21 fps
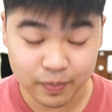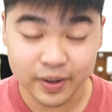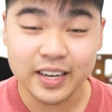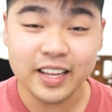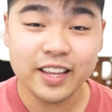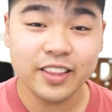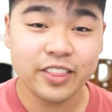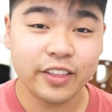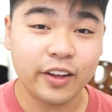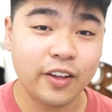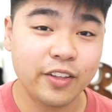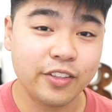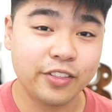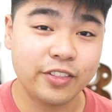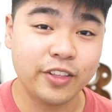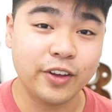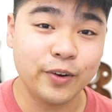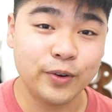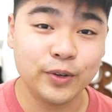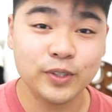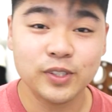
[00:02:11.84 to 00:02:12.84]
beneath all
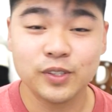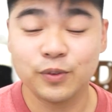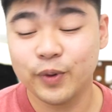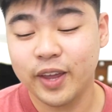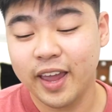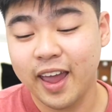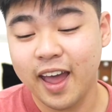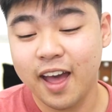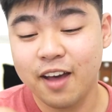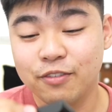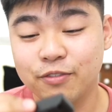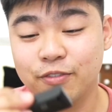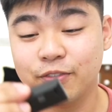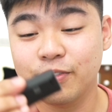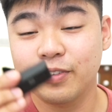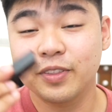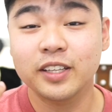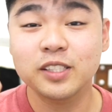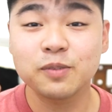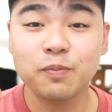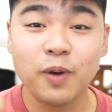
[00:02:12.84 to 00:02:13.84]
those, we have
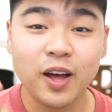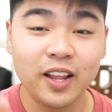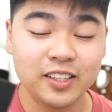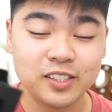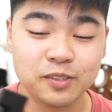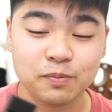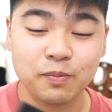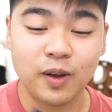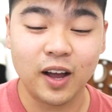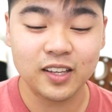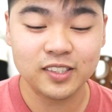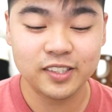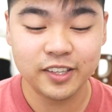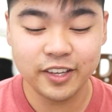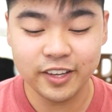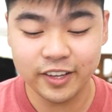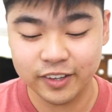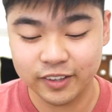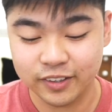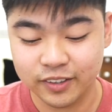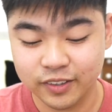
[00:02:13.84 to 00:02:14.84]
the smallest box
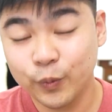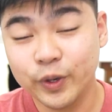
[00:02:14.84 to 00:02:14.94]
here,